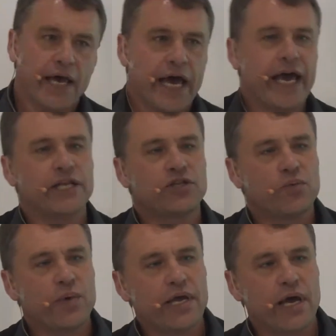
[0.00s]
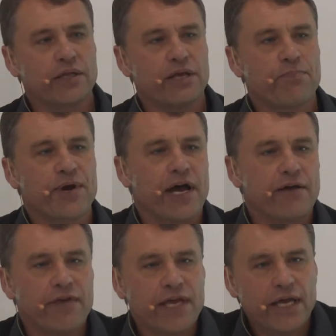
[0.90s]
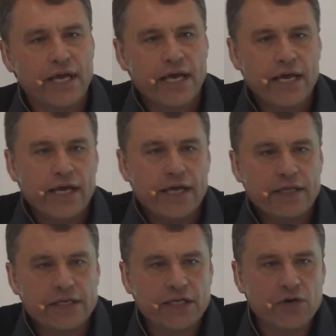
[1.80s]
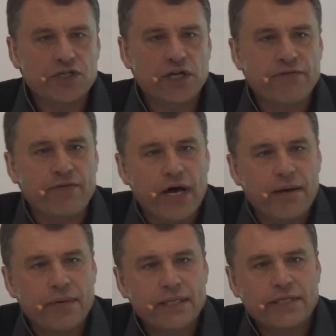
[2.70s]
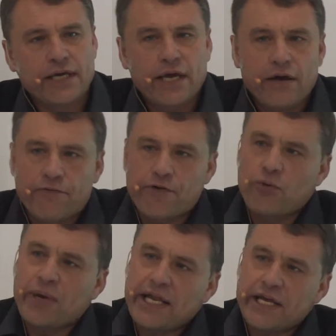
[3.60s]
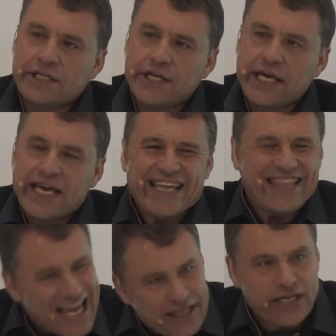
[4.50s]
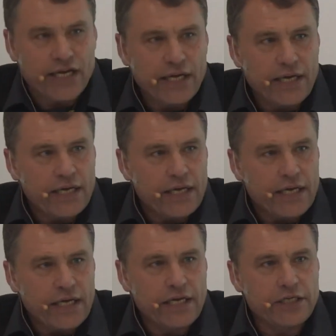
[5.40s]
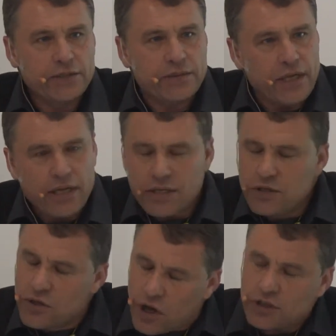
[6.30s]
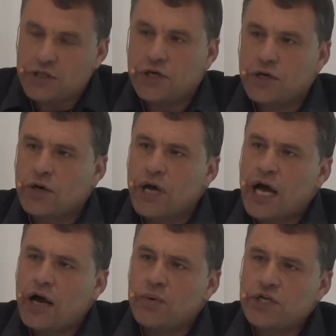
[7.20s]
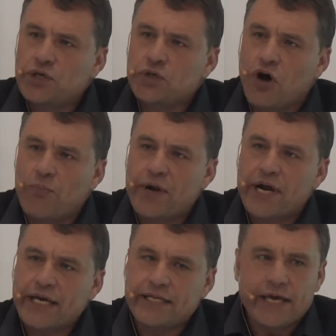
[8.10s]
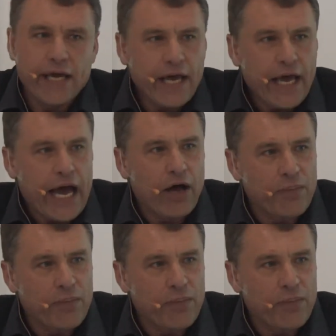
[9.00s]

and we are depriving the social environment from energy. That is not how we should operate our